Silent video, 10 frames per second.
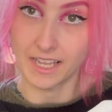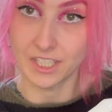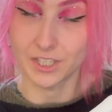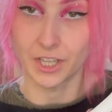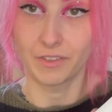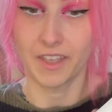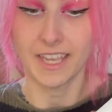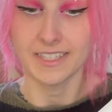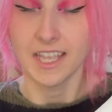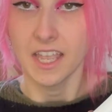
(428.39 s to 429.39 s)
your
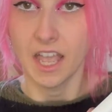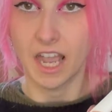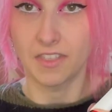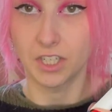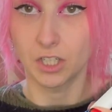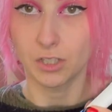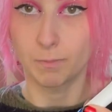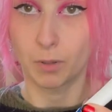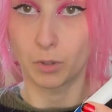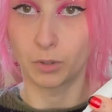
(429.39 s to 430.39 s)
cervix, and then you just
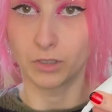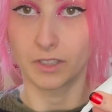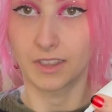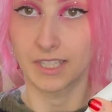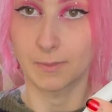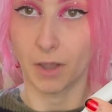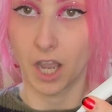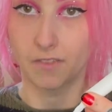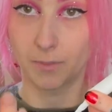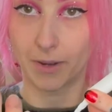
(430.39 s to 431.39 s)
pull this part
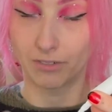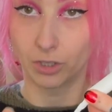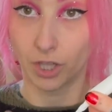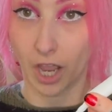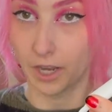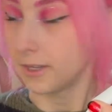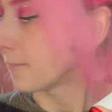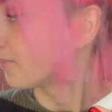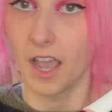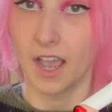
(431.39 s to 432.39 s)
of the barrel out,
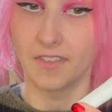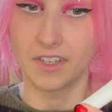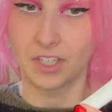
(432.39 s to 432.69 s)
and then